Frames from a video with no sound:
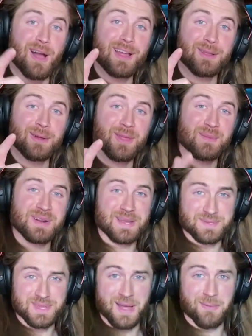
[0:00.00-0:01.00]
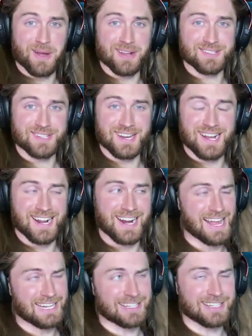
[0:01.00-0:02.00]
hello there, my name's That Watson Guy, and I
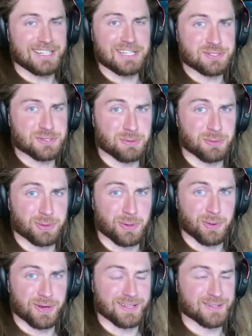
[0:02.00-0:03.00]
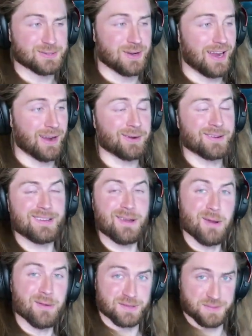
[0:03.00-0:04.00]
had a little issue with recording, so I already
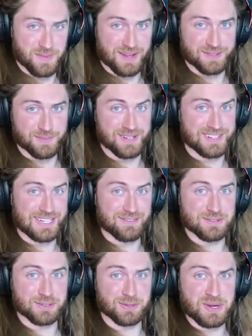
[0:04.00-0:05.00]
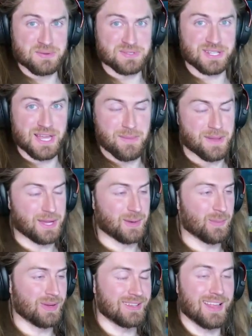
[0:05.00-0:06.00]
know this man's about to give us a green slime egg,
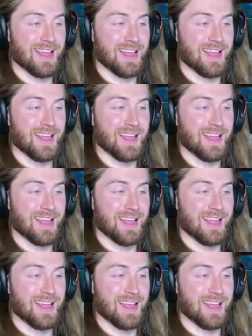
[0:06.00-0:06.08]
but,